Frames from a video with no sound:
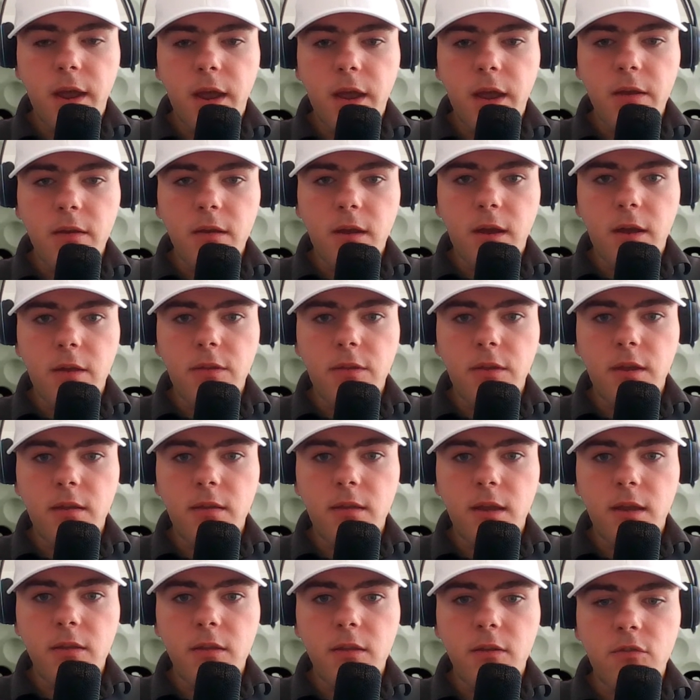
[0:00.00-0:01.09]
And I think
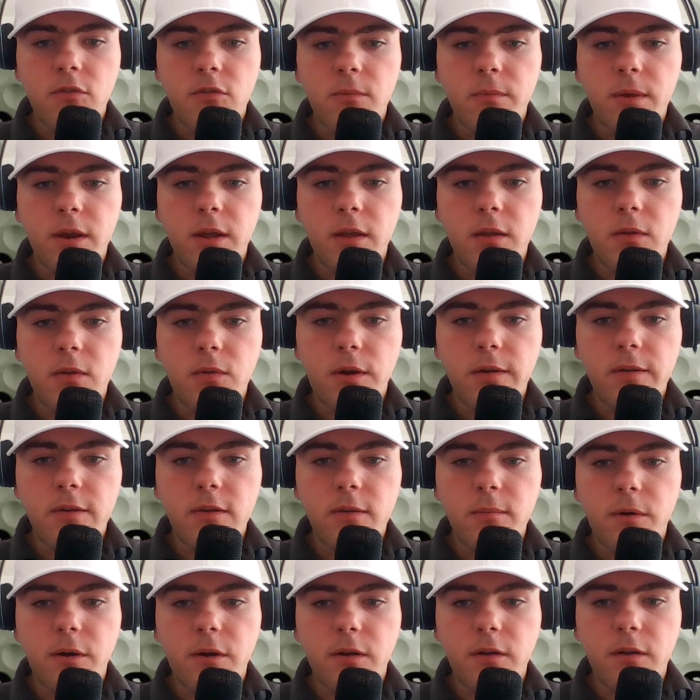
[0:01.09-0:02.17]
that there's too many
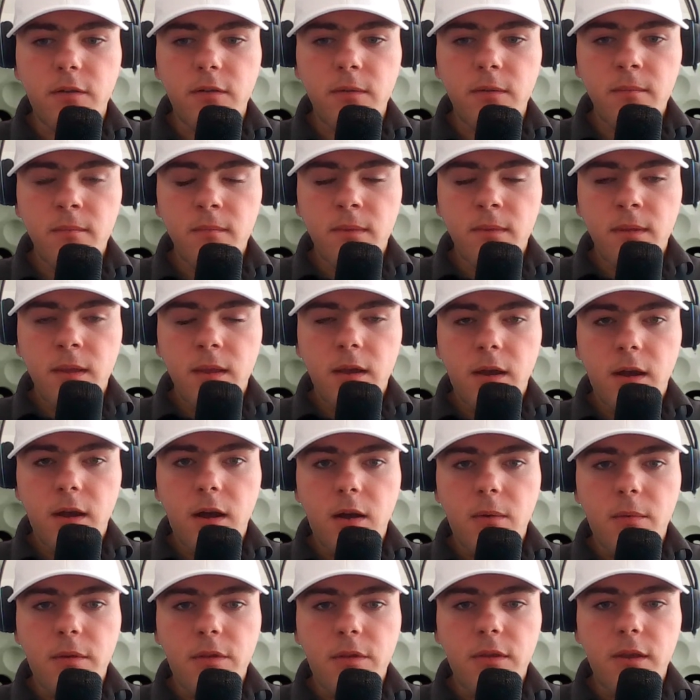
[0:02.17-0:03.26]
question marks
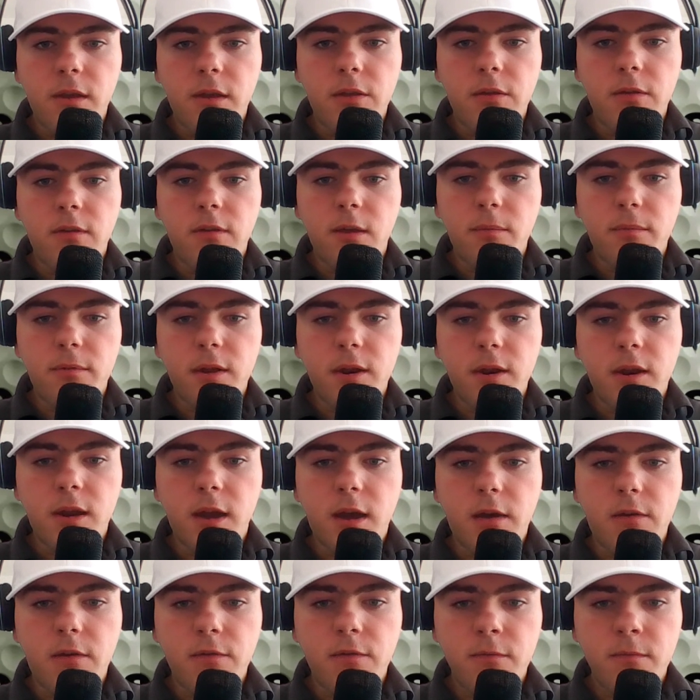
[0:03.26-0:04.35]
with the other teams that I
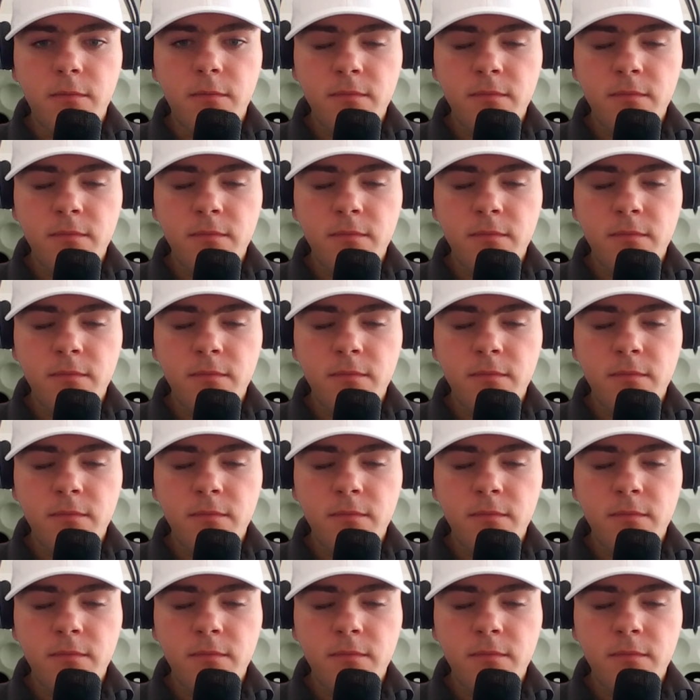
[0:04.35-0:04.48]
have.